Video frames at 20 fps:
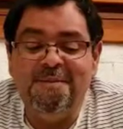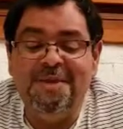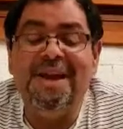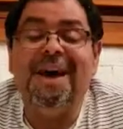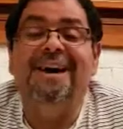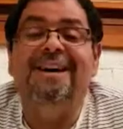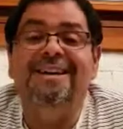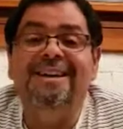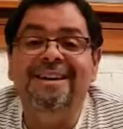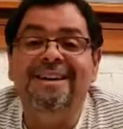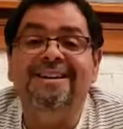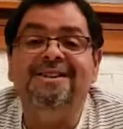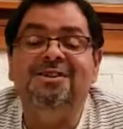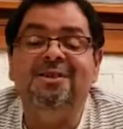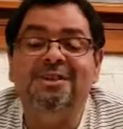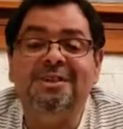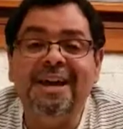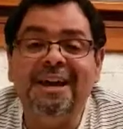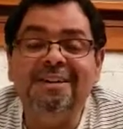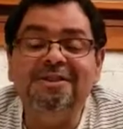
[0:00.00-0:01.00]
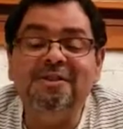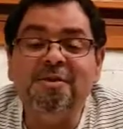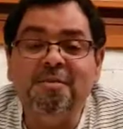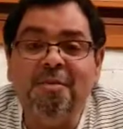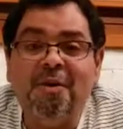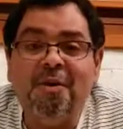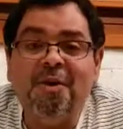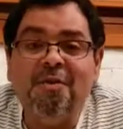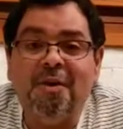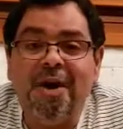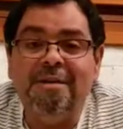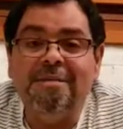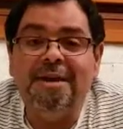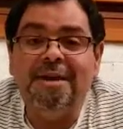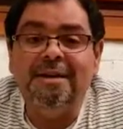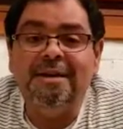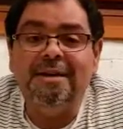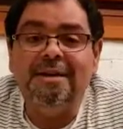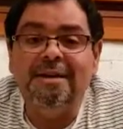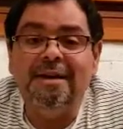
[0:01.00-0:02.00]
Yeah, so tannins are important in
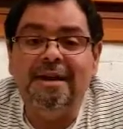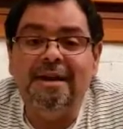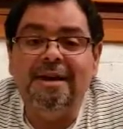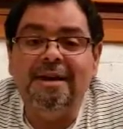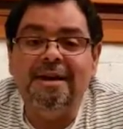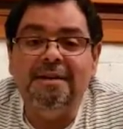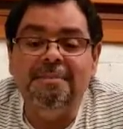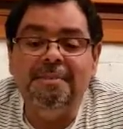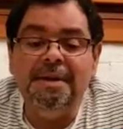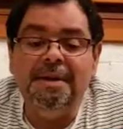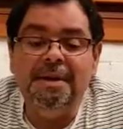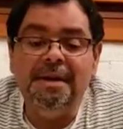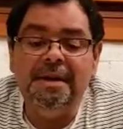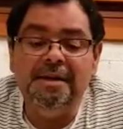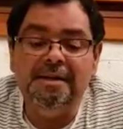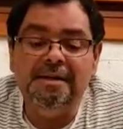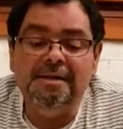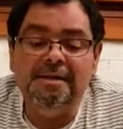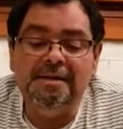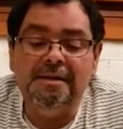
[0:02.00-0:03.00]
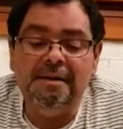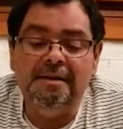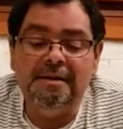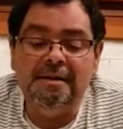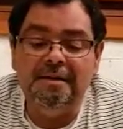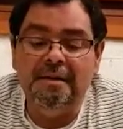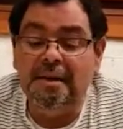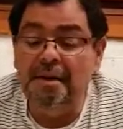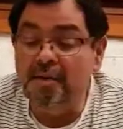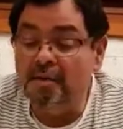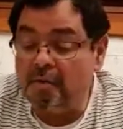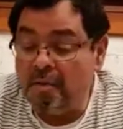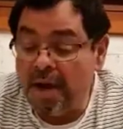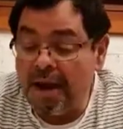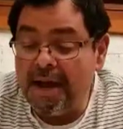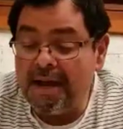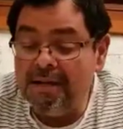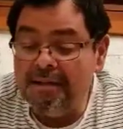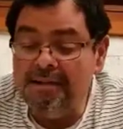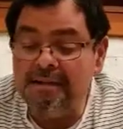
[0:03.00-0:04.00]
winemaking because in
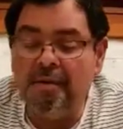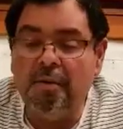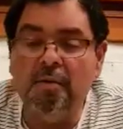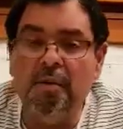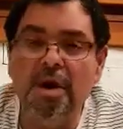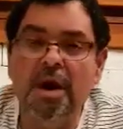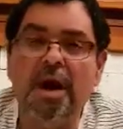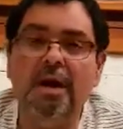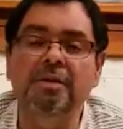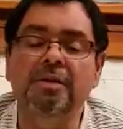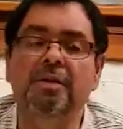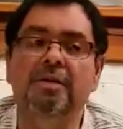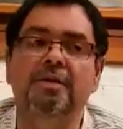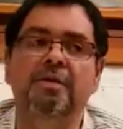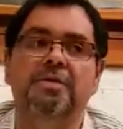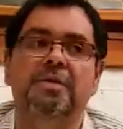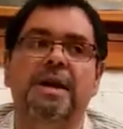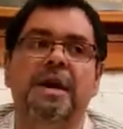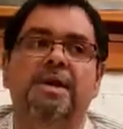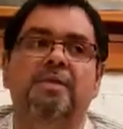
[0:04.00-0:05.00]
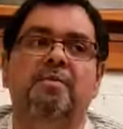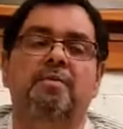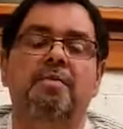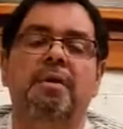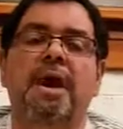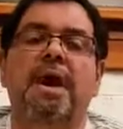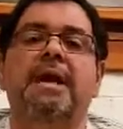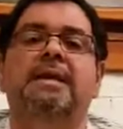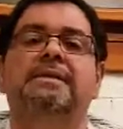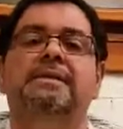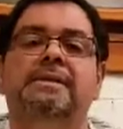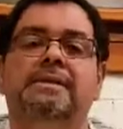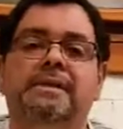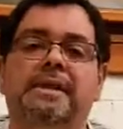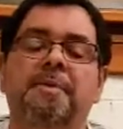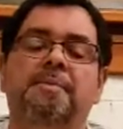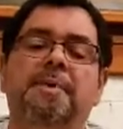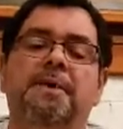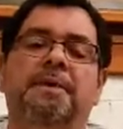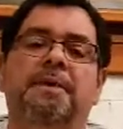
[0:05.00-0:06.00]
reds, we all know that reds
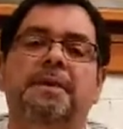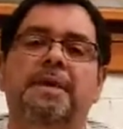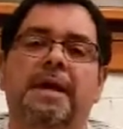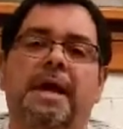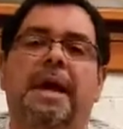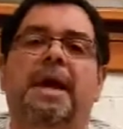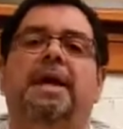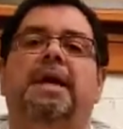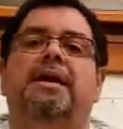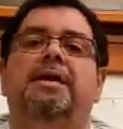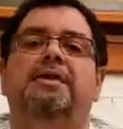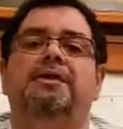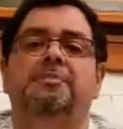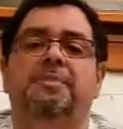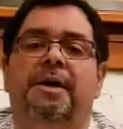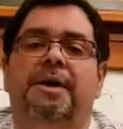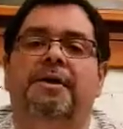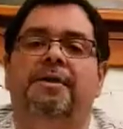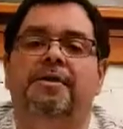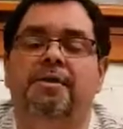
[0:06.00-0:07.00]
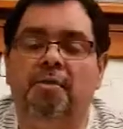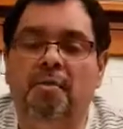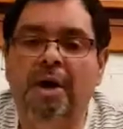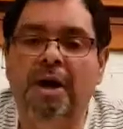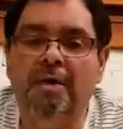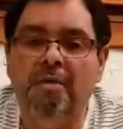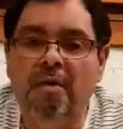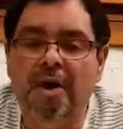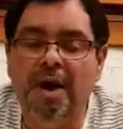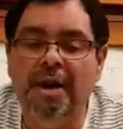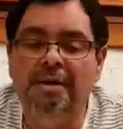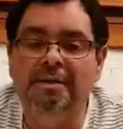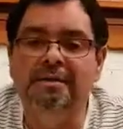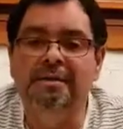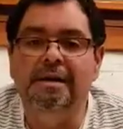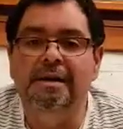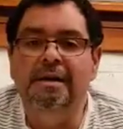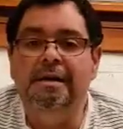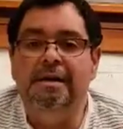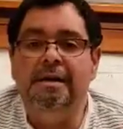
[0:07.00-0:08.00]
typically age better than white
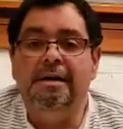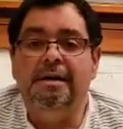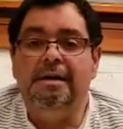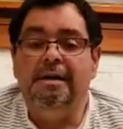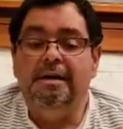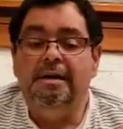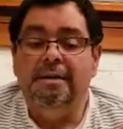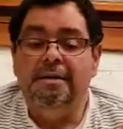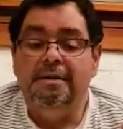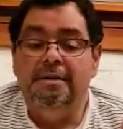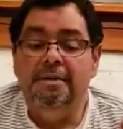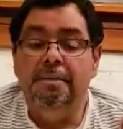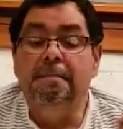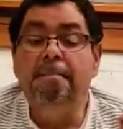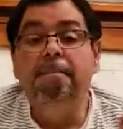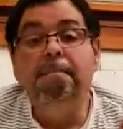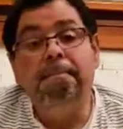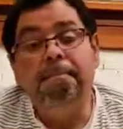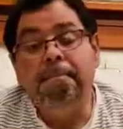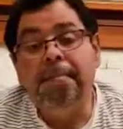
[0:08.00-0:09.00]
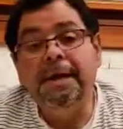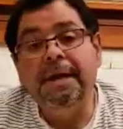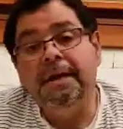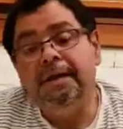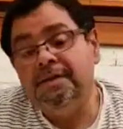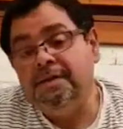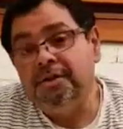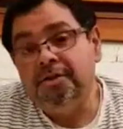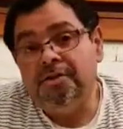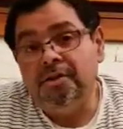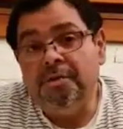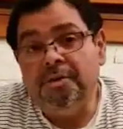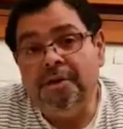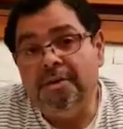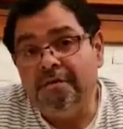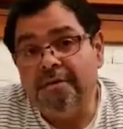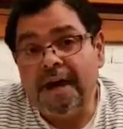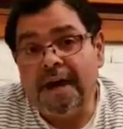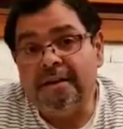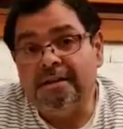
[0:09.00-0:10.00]
wines. The biggest contributing
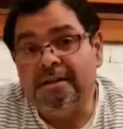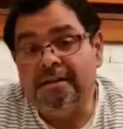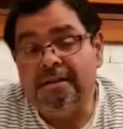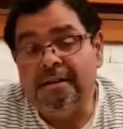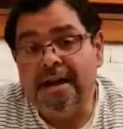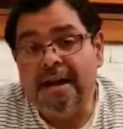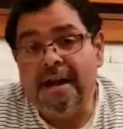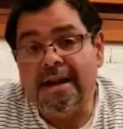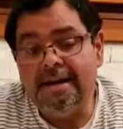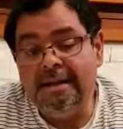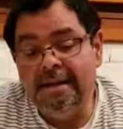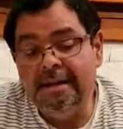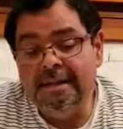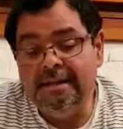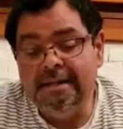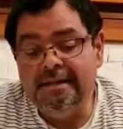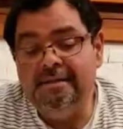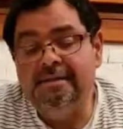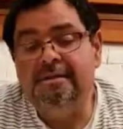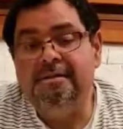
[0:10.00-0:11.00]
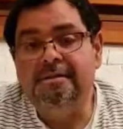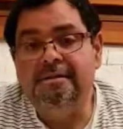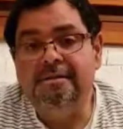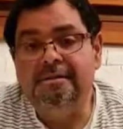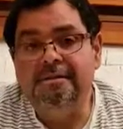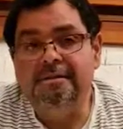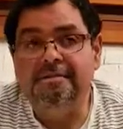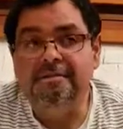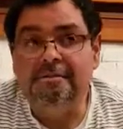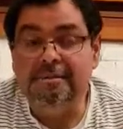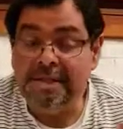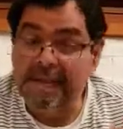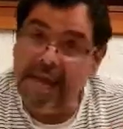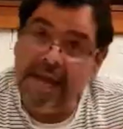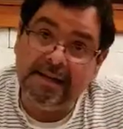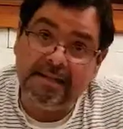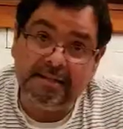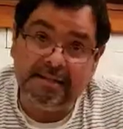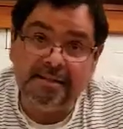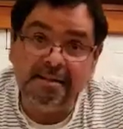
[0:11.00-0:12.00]
factor to that is
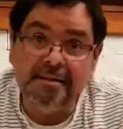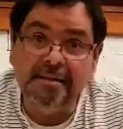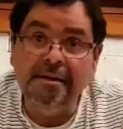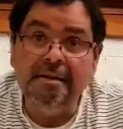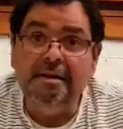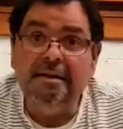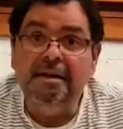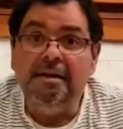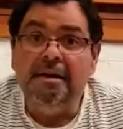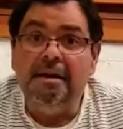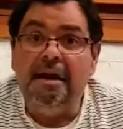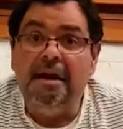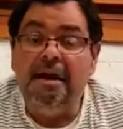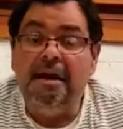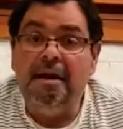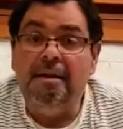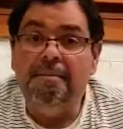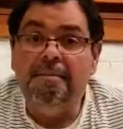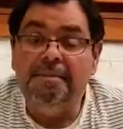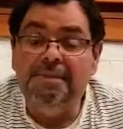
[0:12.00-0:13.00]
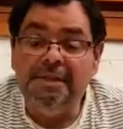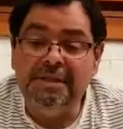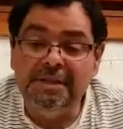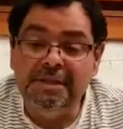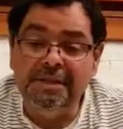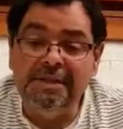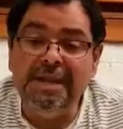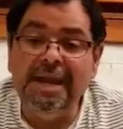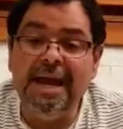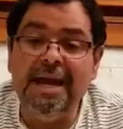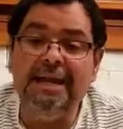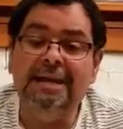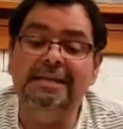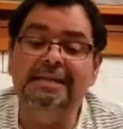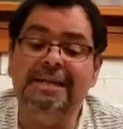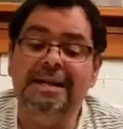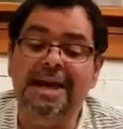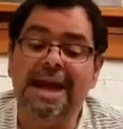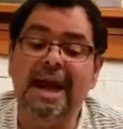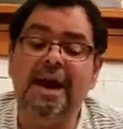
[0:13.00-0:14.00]
tannins. Tannins
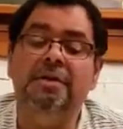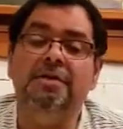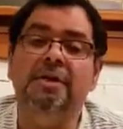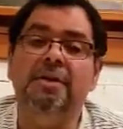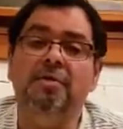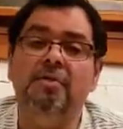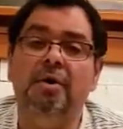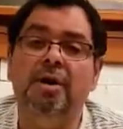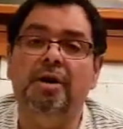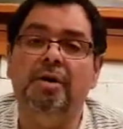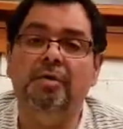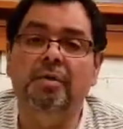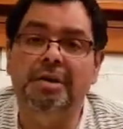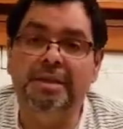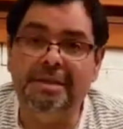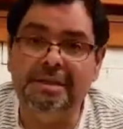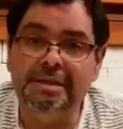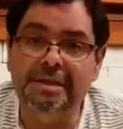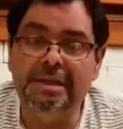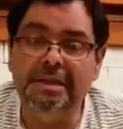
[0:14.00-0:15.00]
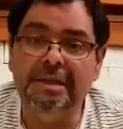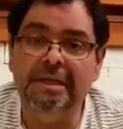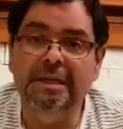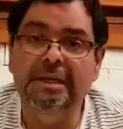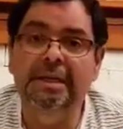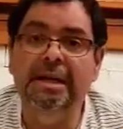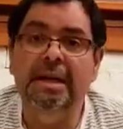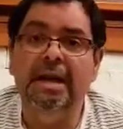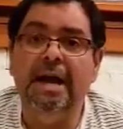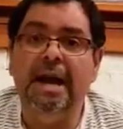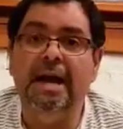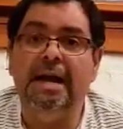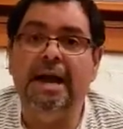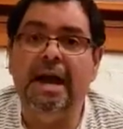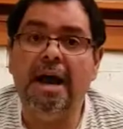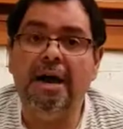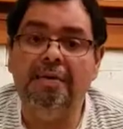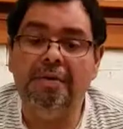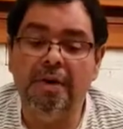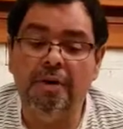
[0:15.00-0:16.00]
and how they work with acidity and
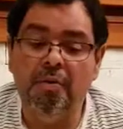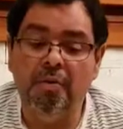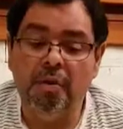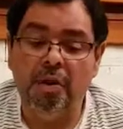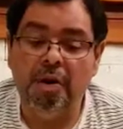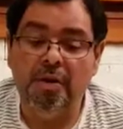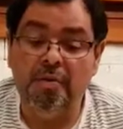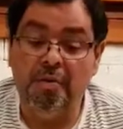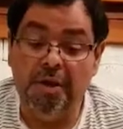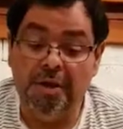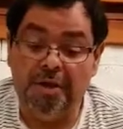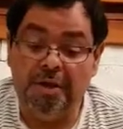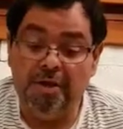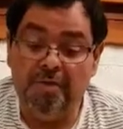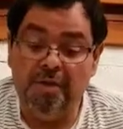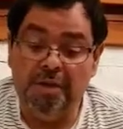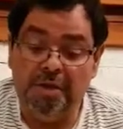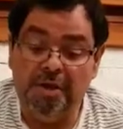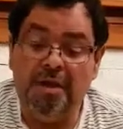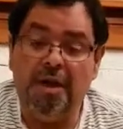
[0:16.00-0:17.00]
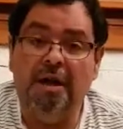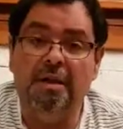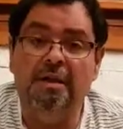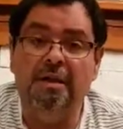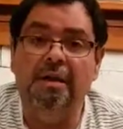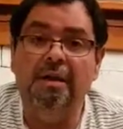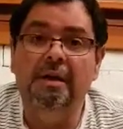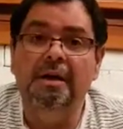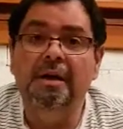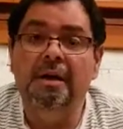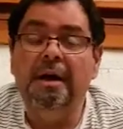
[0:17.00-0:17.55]
how they work with color.